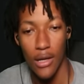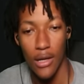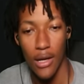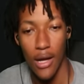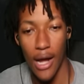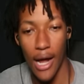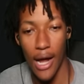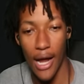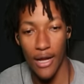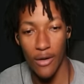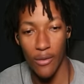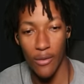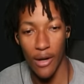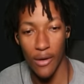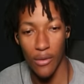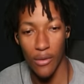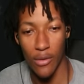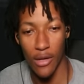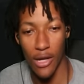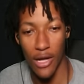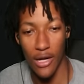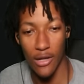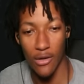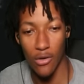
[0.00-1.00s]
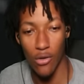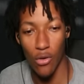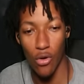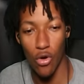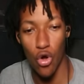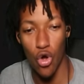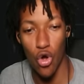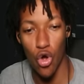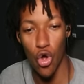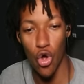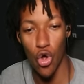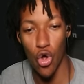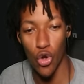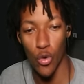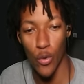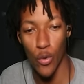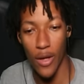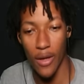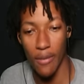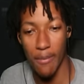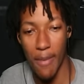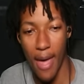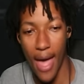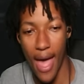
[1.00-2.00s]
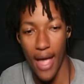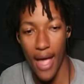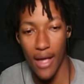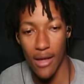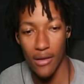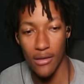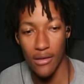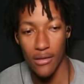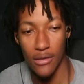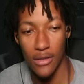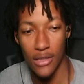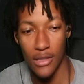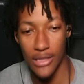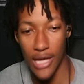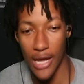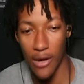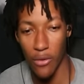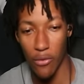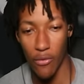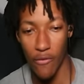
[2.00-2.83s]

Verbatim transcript: I know I don't gotta go all the way back, cause I don't